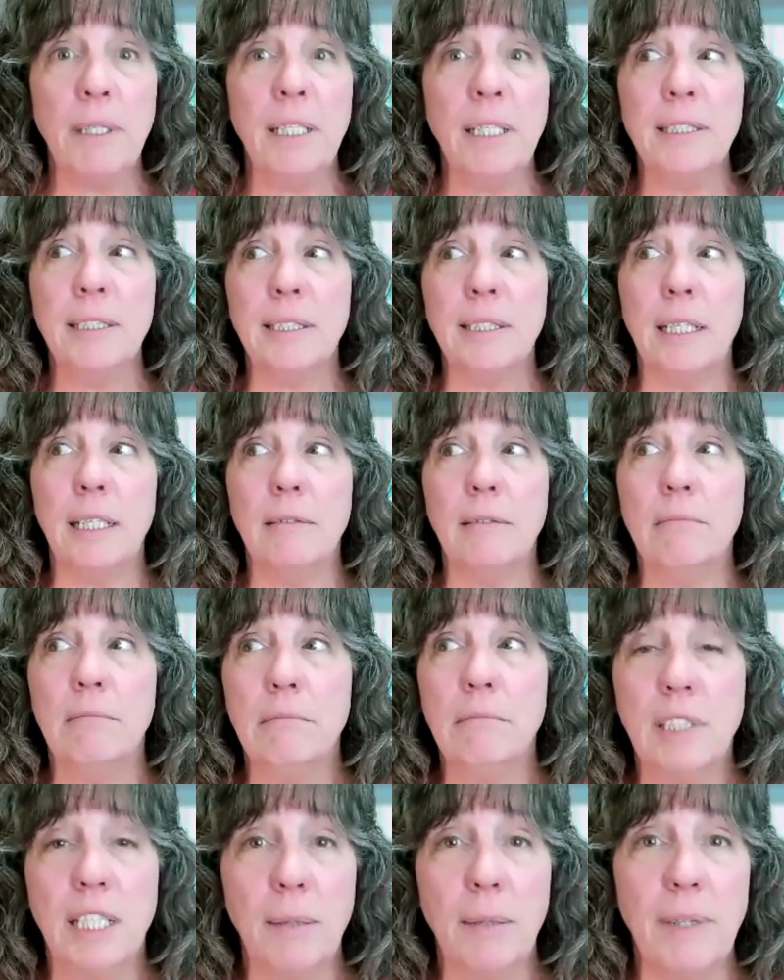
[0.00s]
And he said,
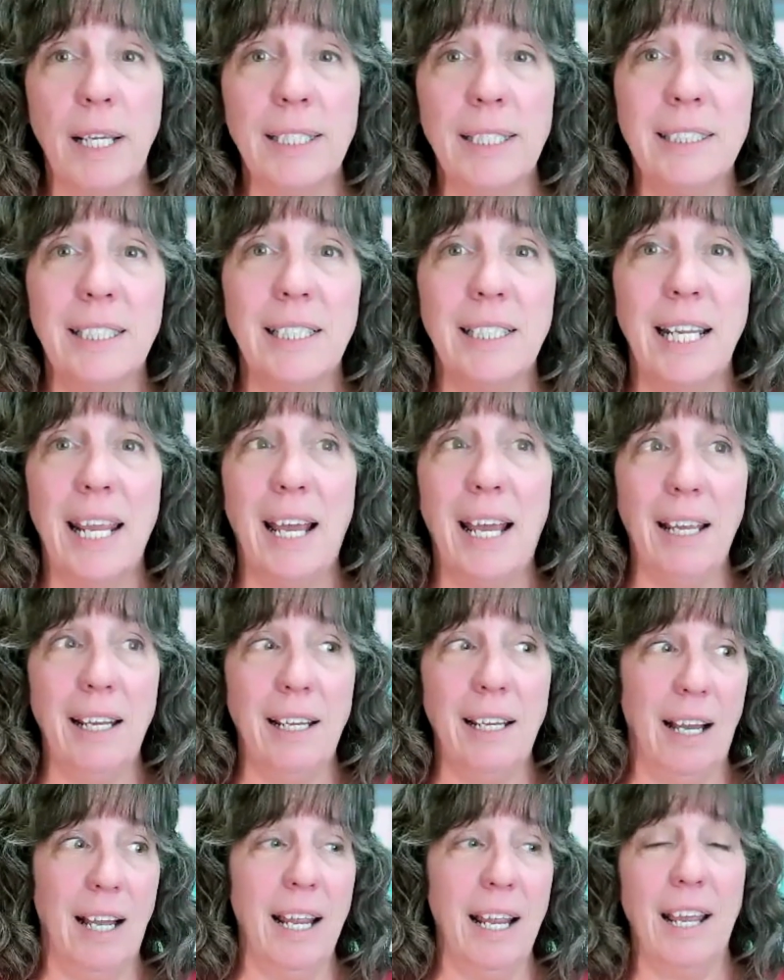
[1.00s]
Kim, that's the day
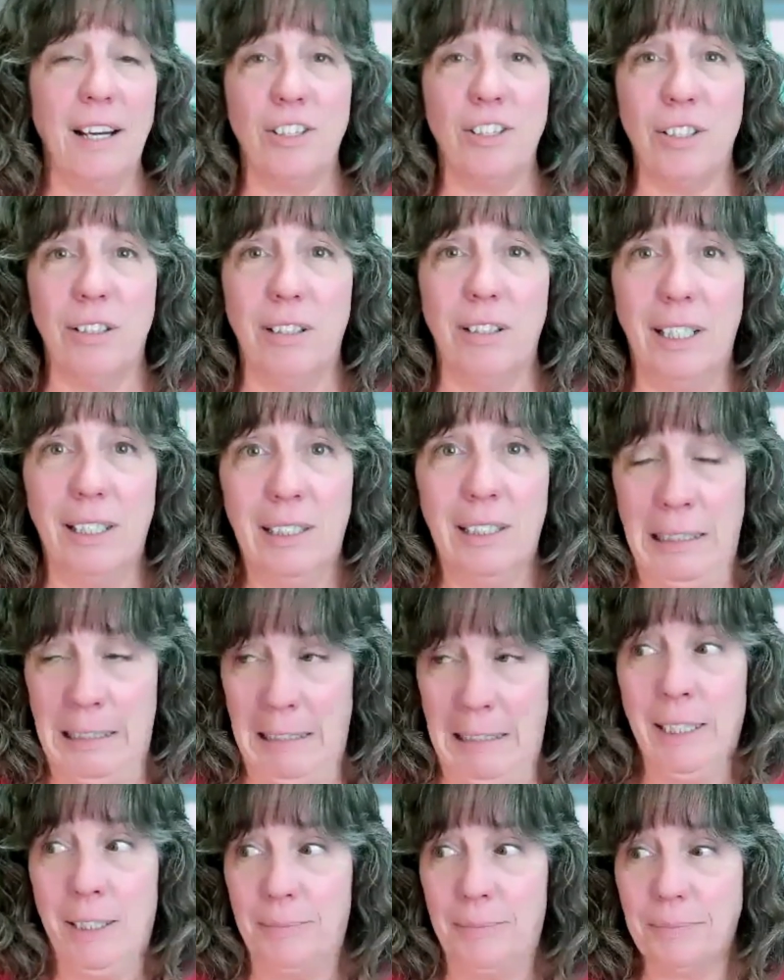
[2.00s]
I, I actually
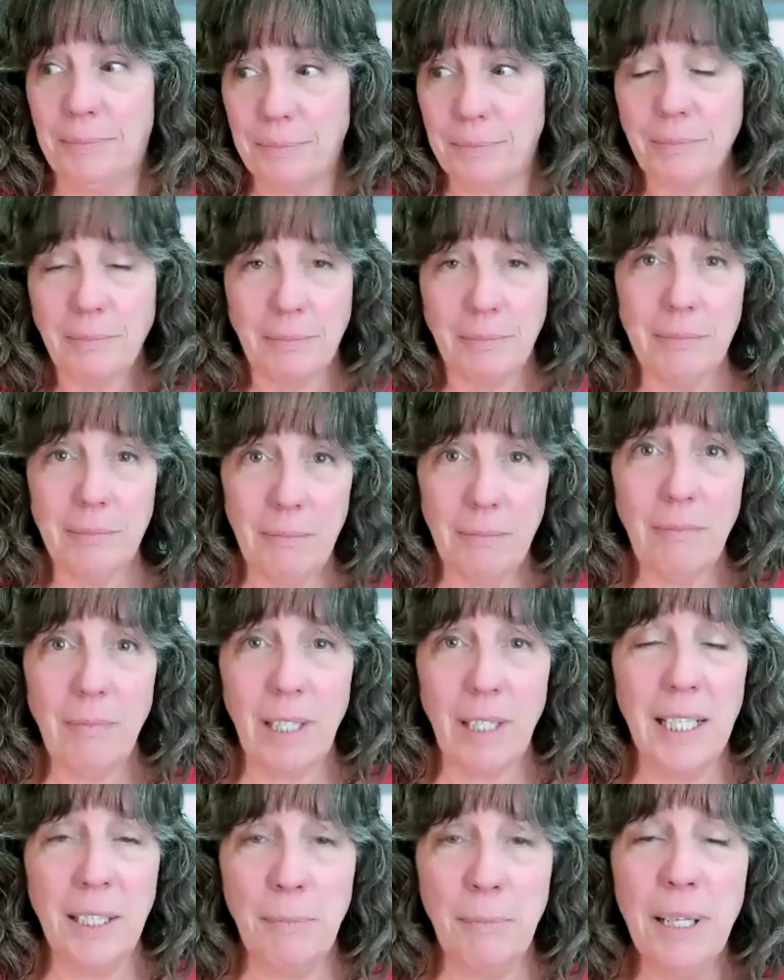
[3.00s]

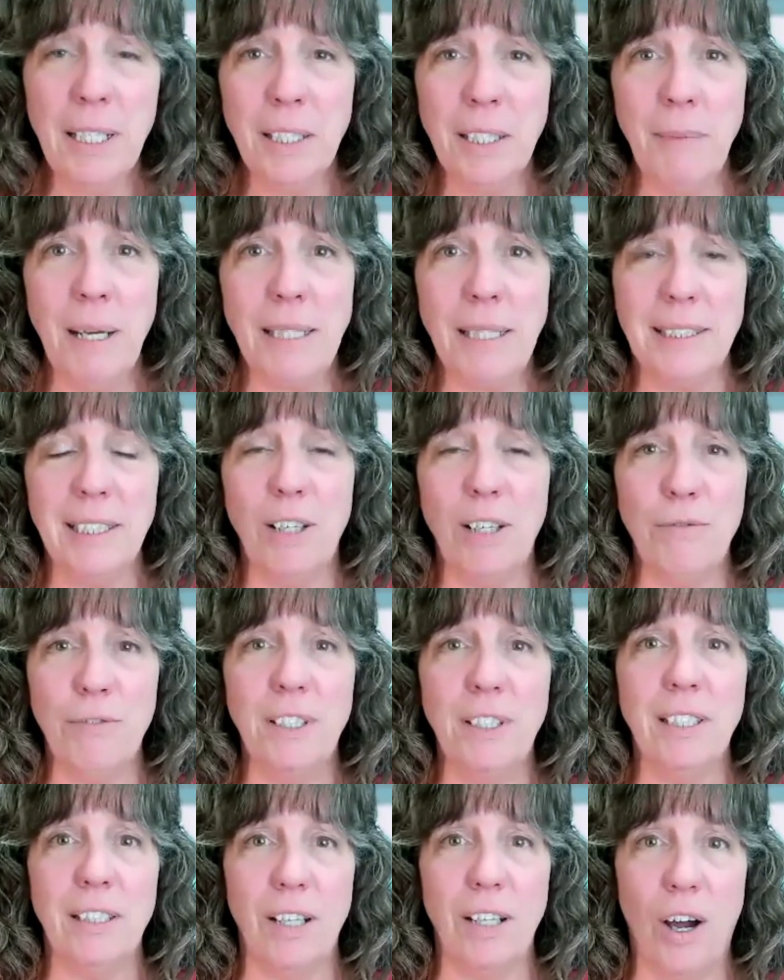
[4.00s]
admitted myself
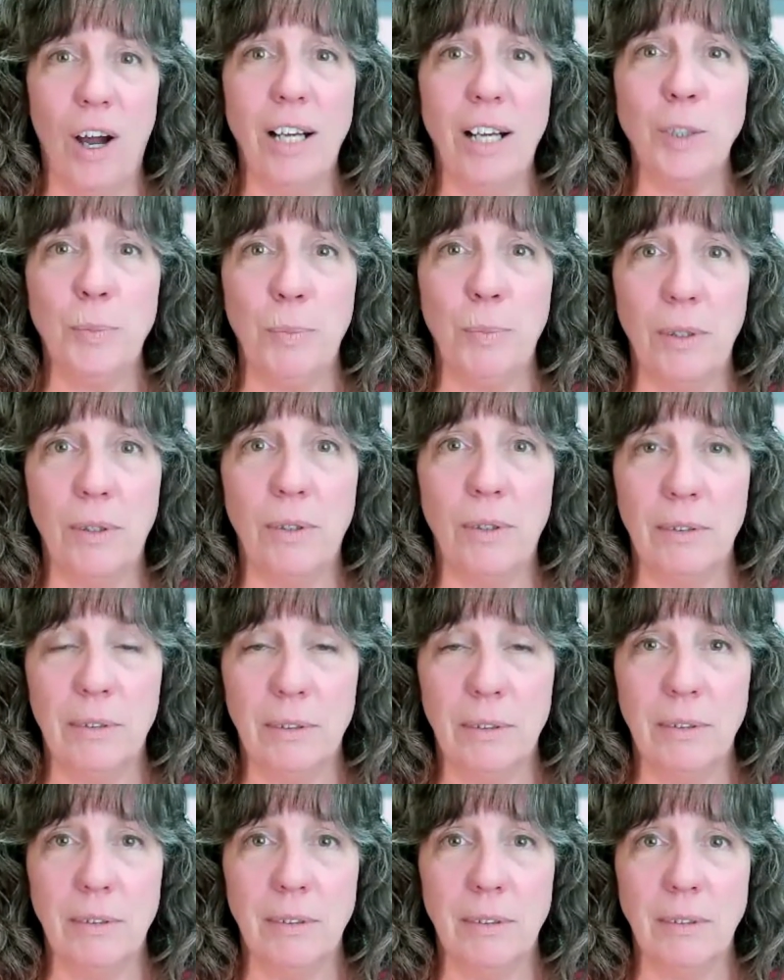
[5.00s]
into the hospital
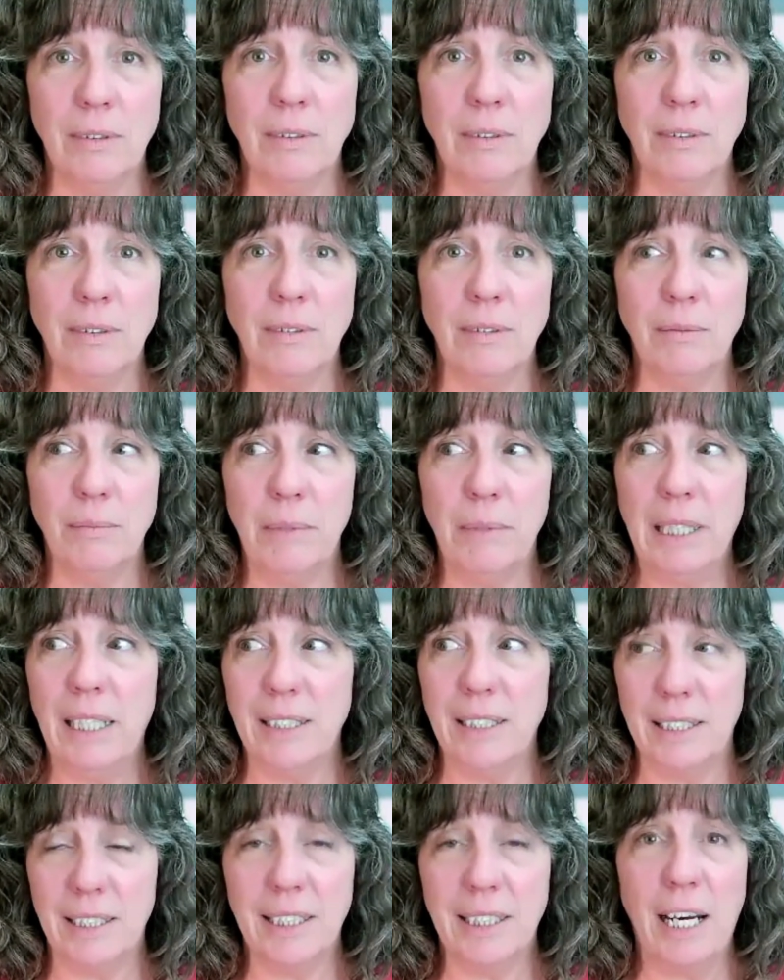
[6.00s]

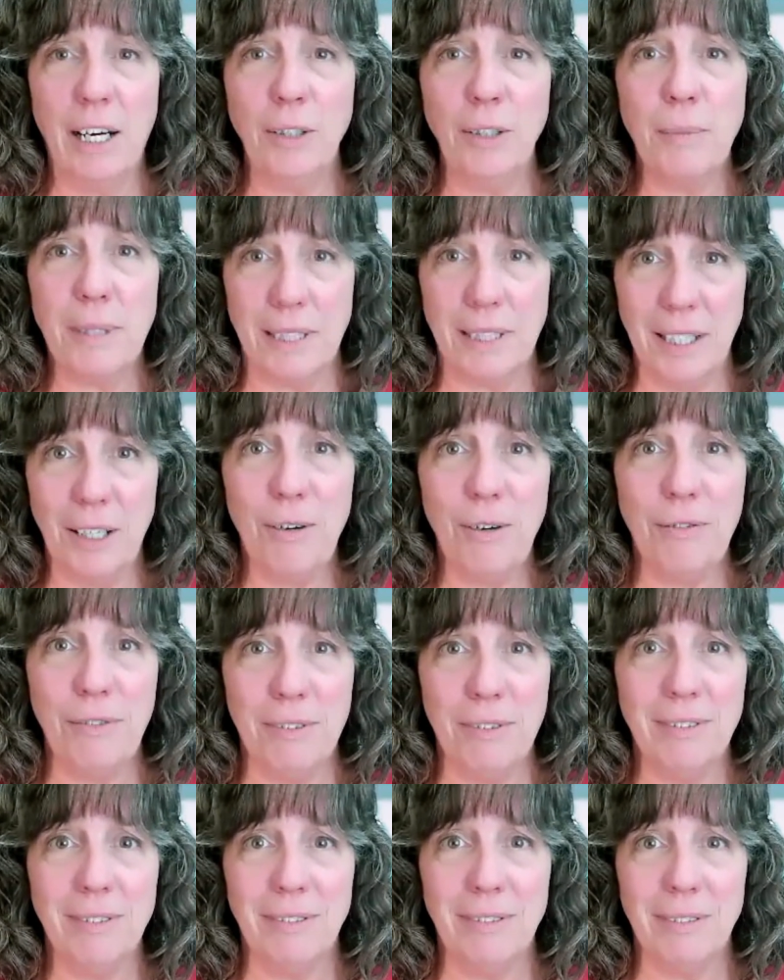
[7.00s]
because I scared
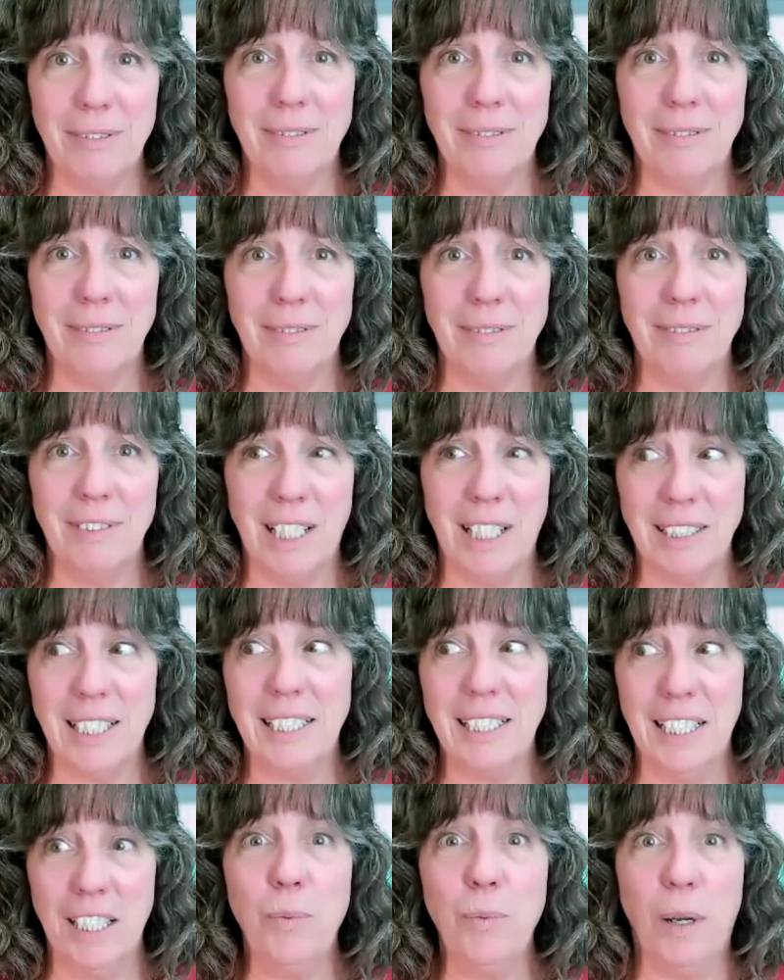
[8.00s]
myself because
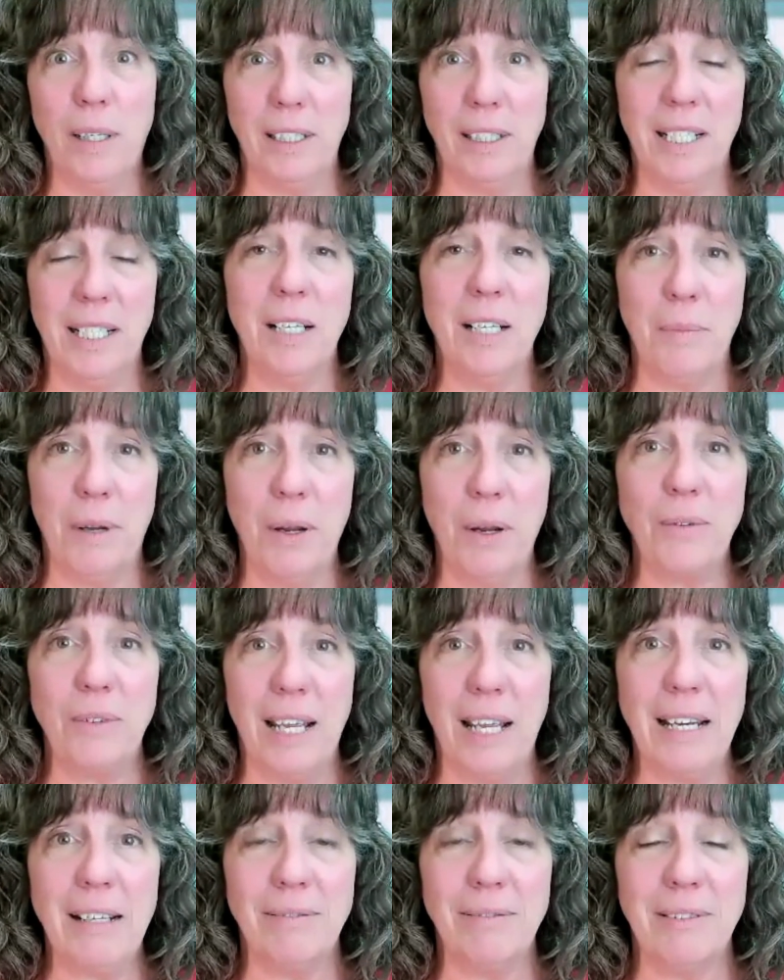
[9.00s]
I did want to take my own
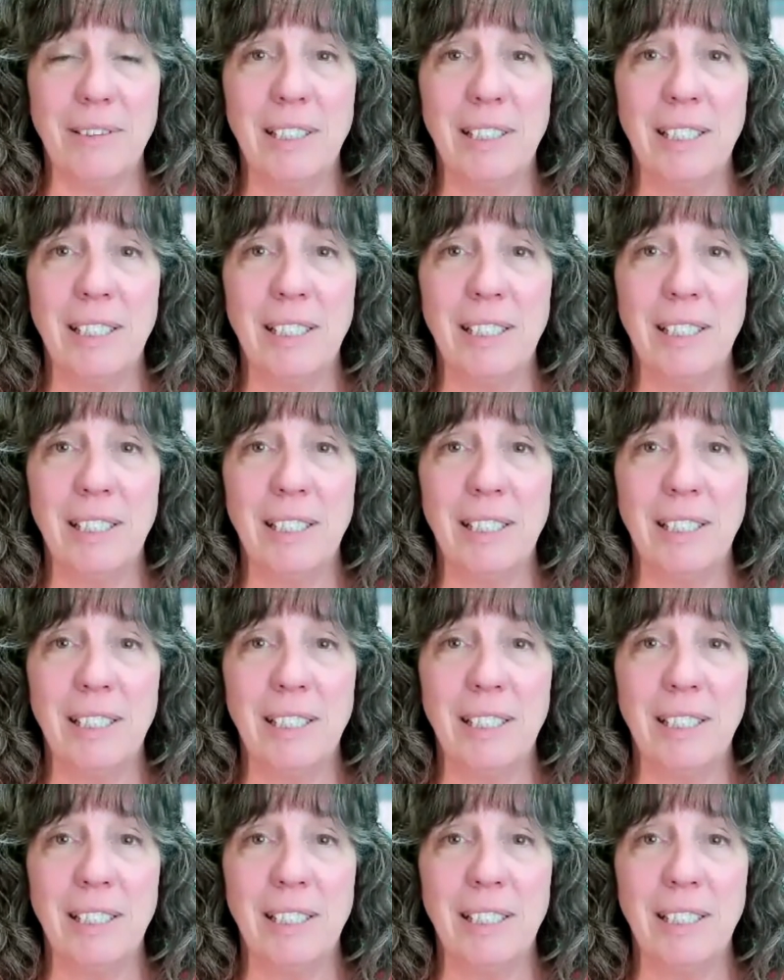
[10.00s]
life.